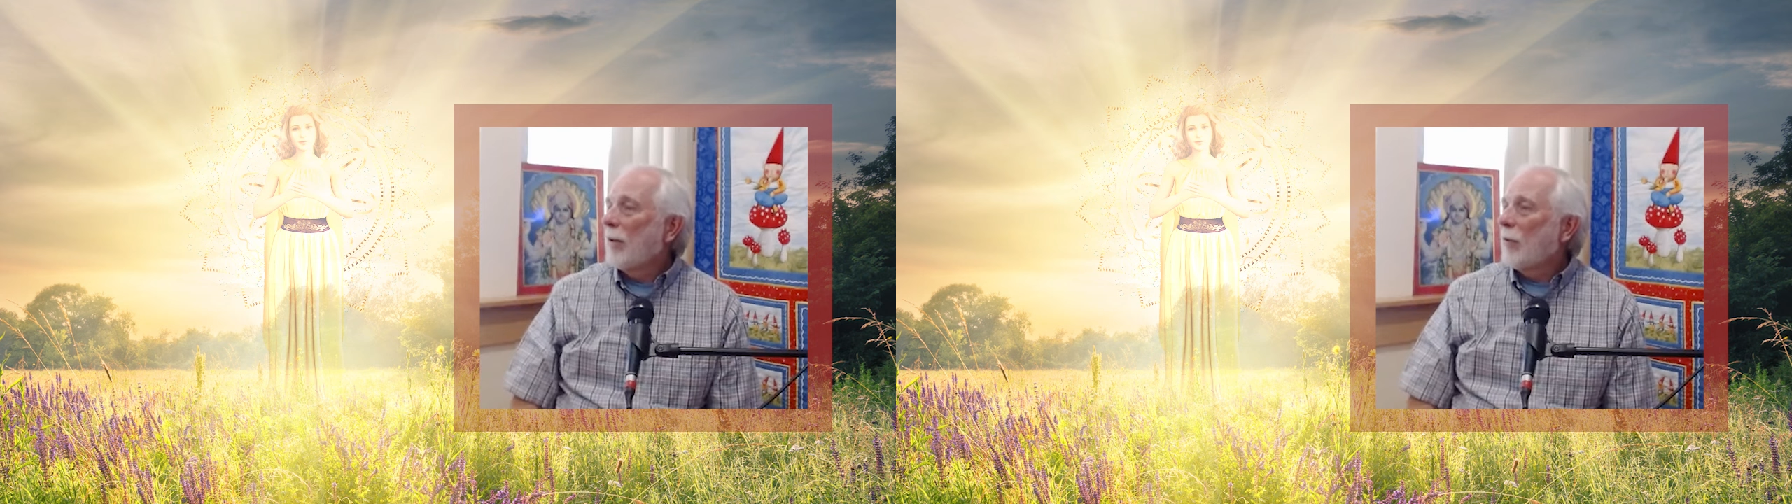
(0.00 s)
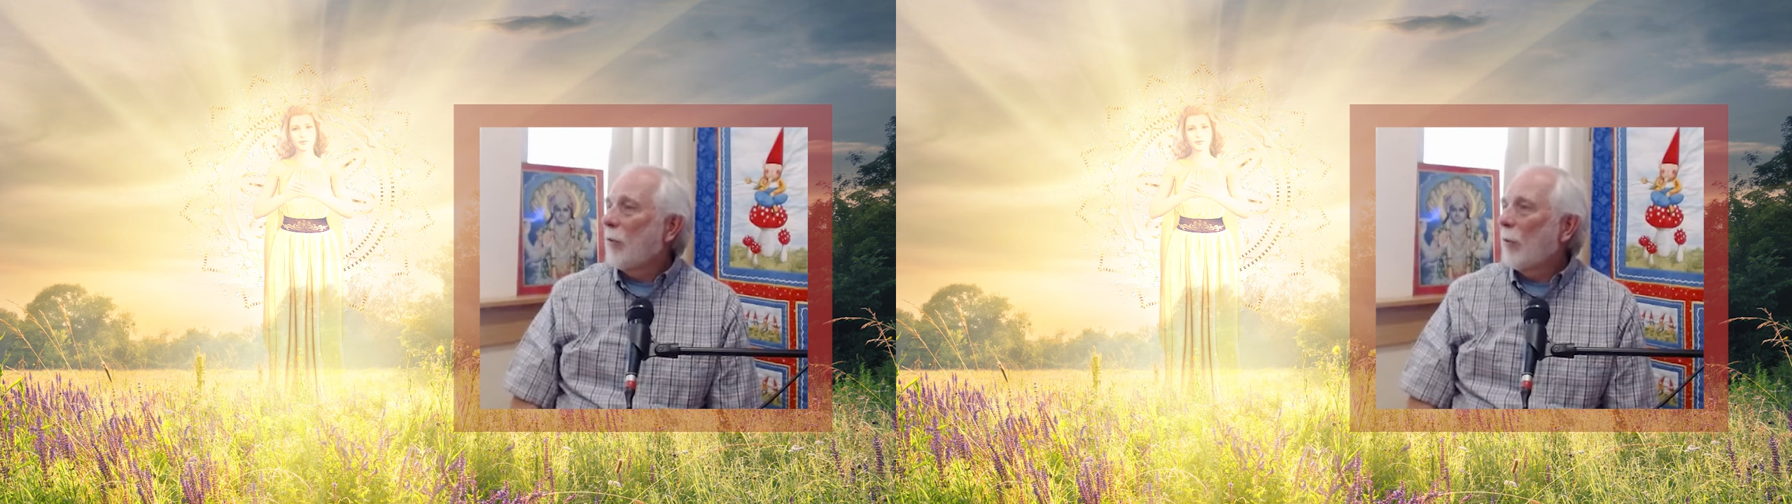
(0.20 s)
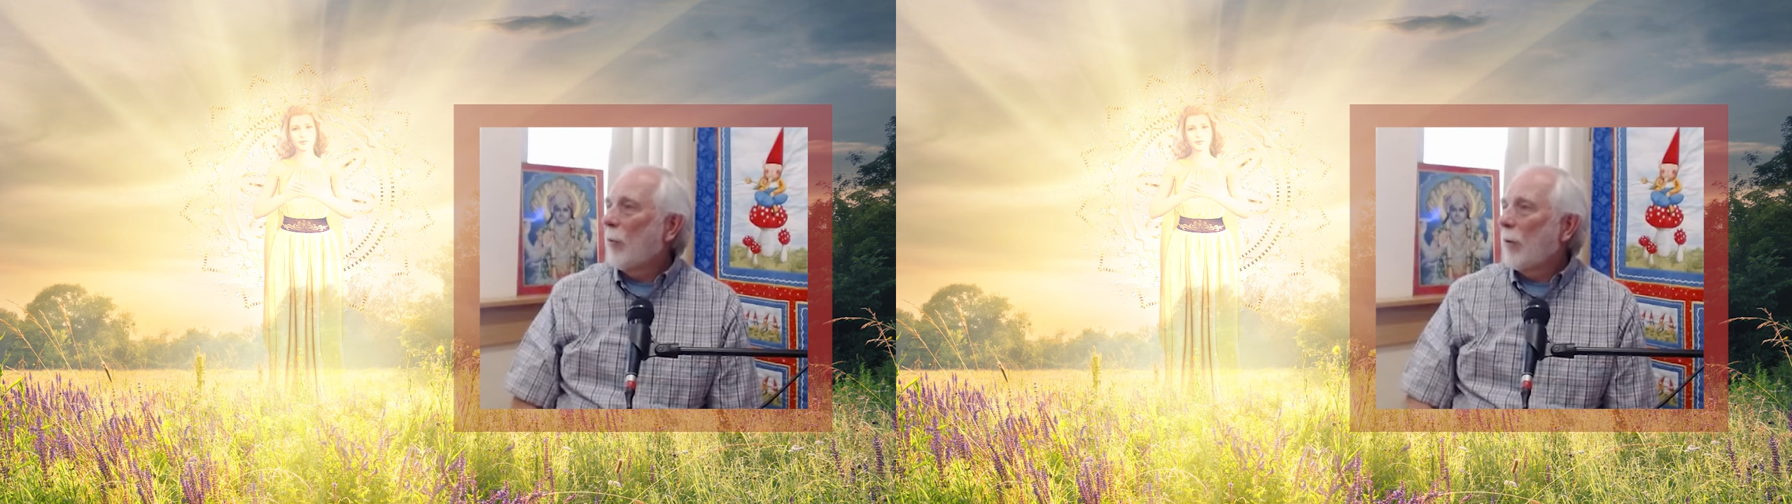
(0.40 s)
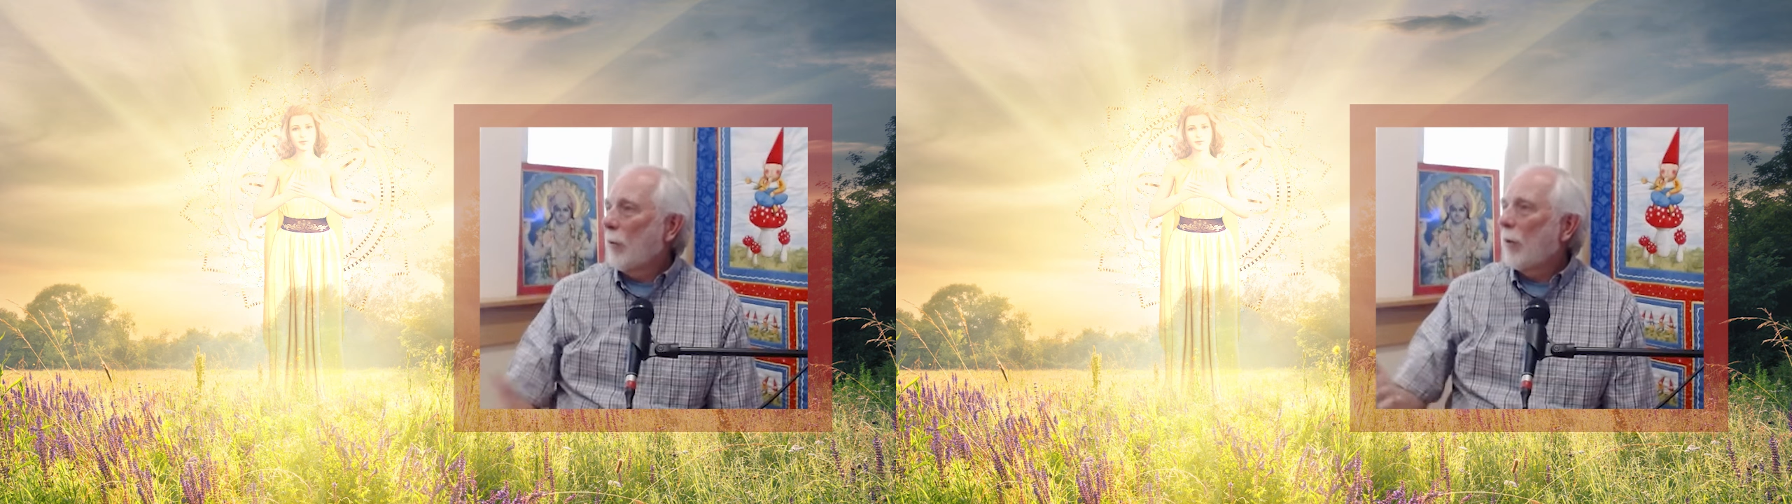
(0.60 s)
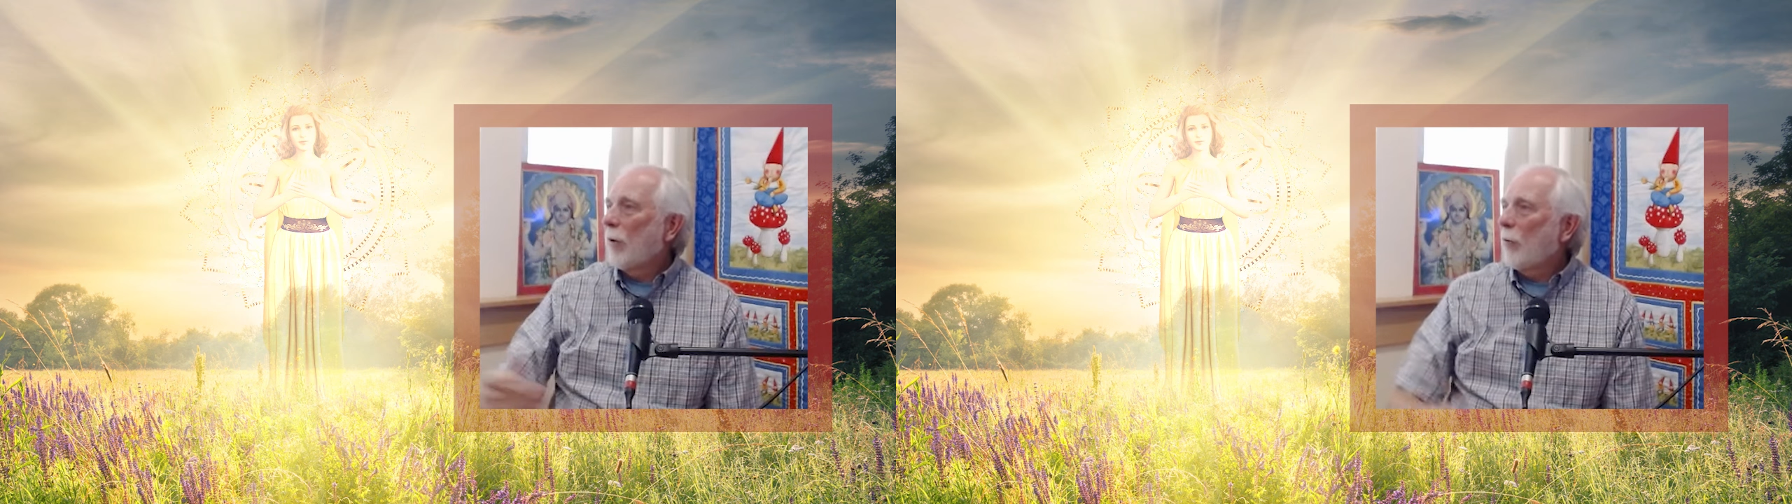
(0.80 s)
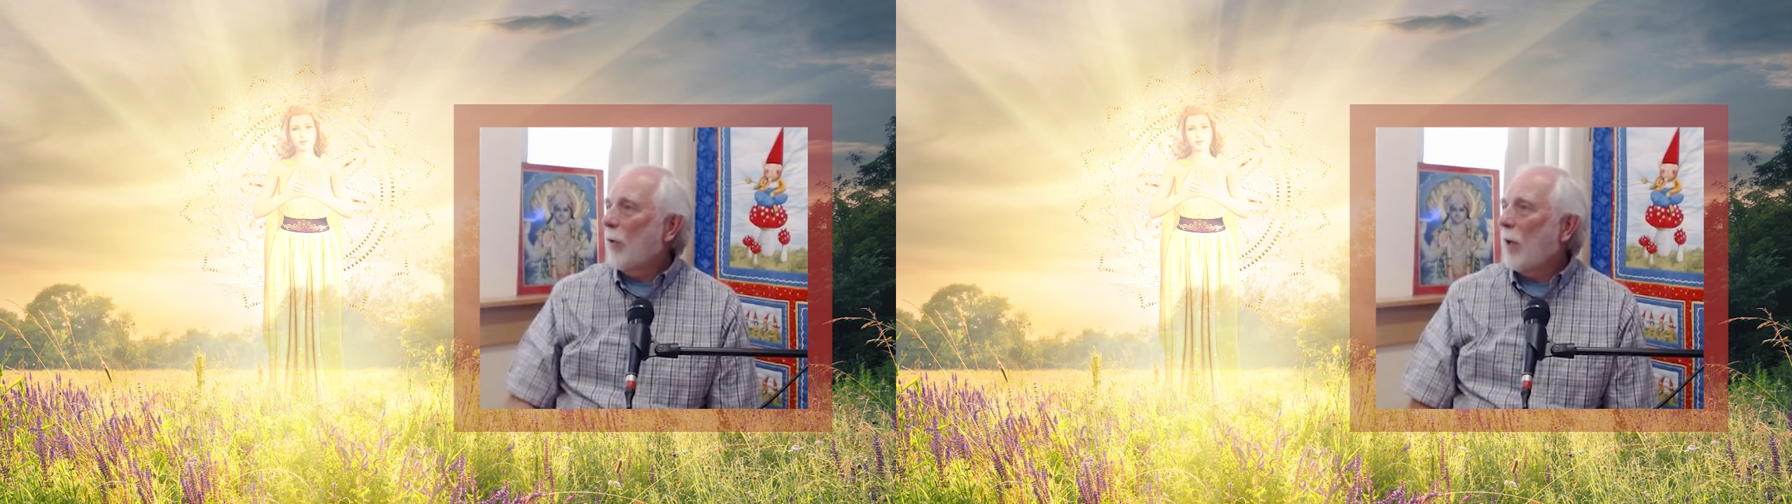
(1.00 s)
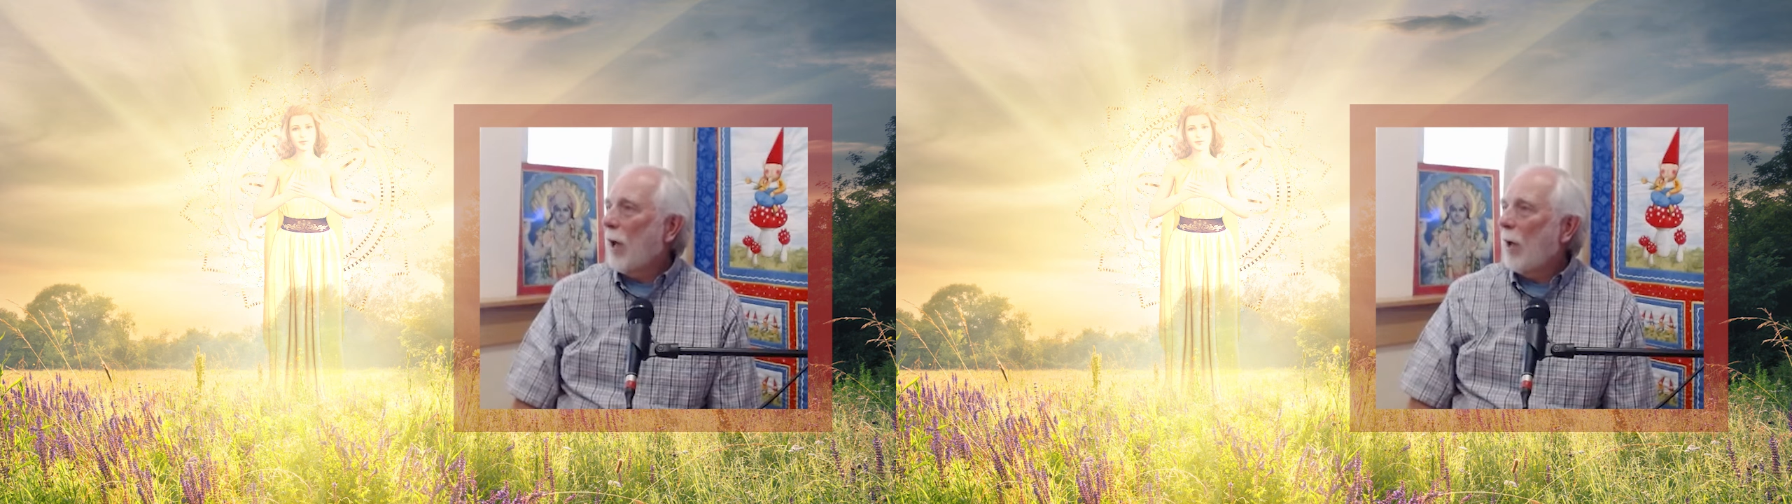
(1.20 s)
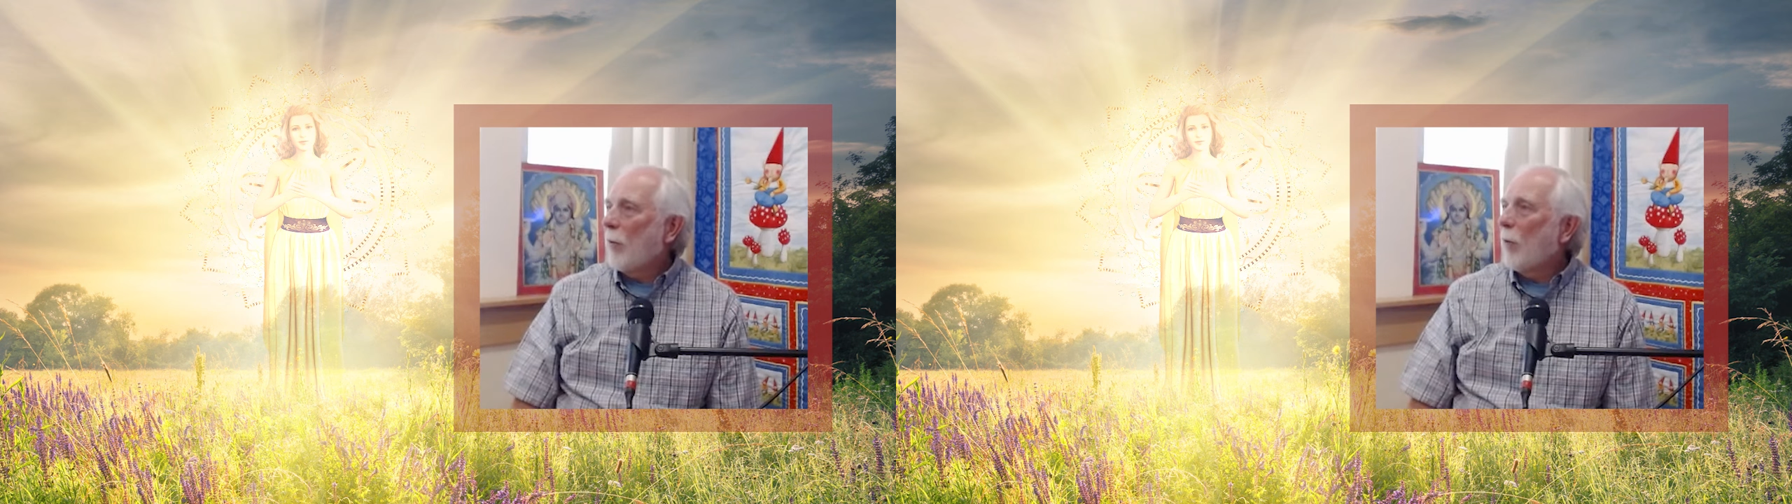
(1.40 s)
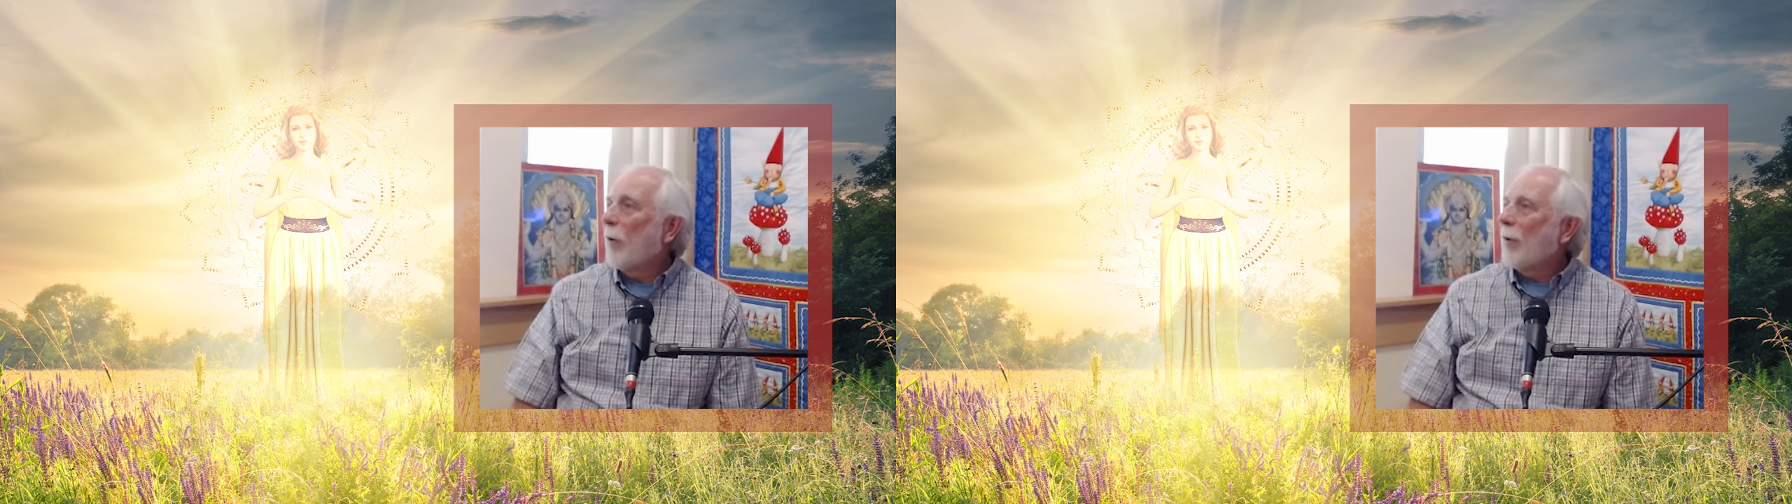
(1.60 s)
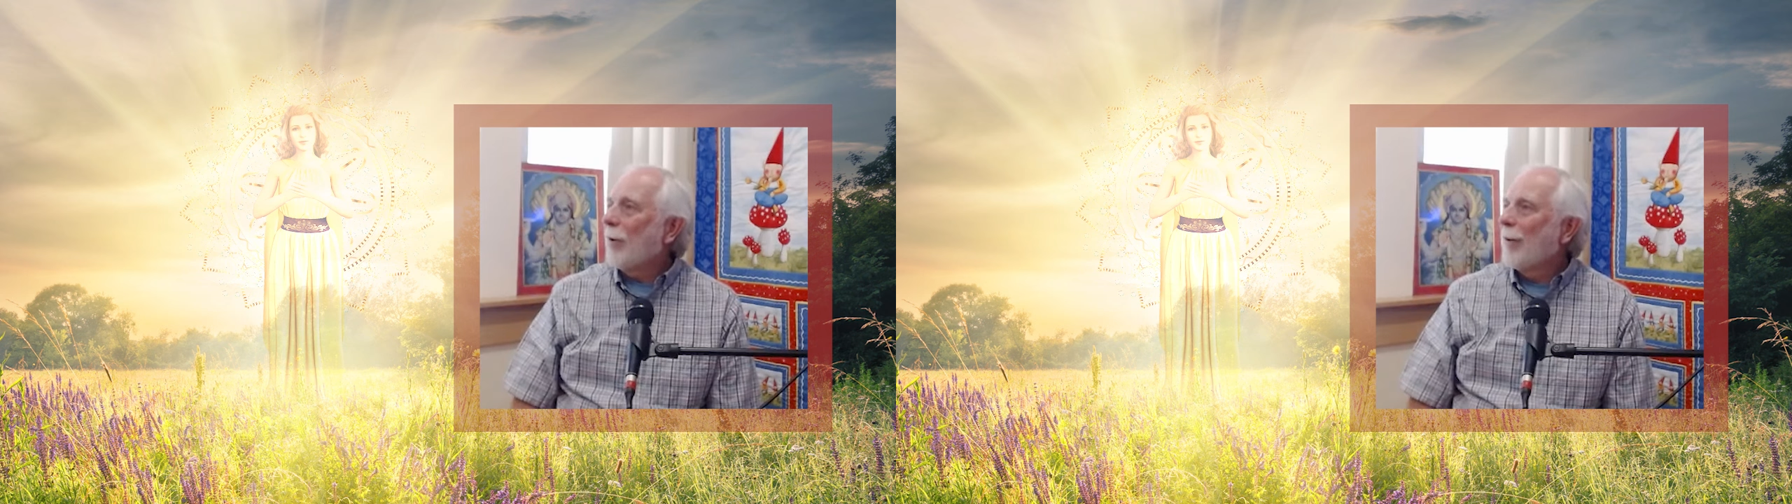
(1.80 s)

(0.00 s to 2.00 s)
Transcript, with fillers: So what are you going to say? I what?